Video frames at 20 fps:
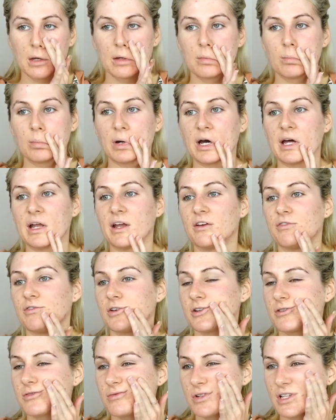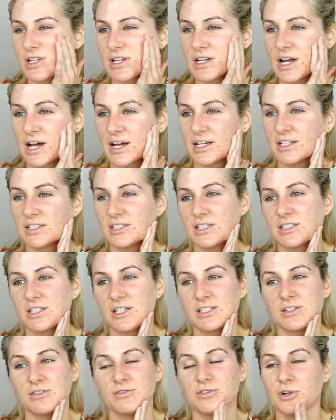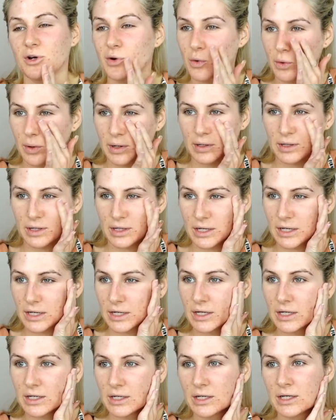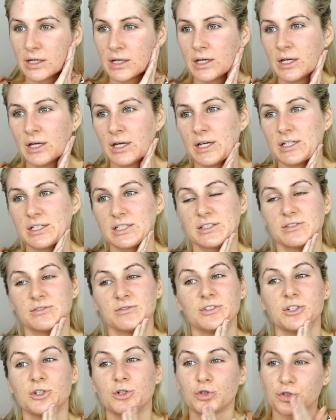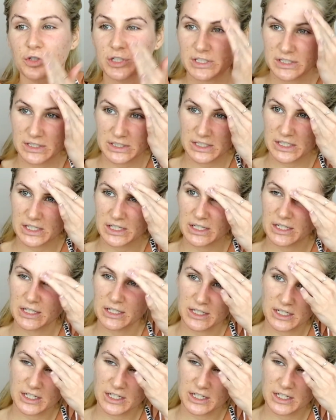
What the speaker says: But it feels really nice. It doesn't feel oily, doesn't feel greasy.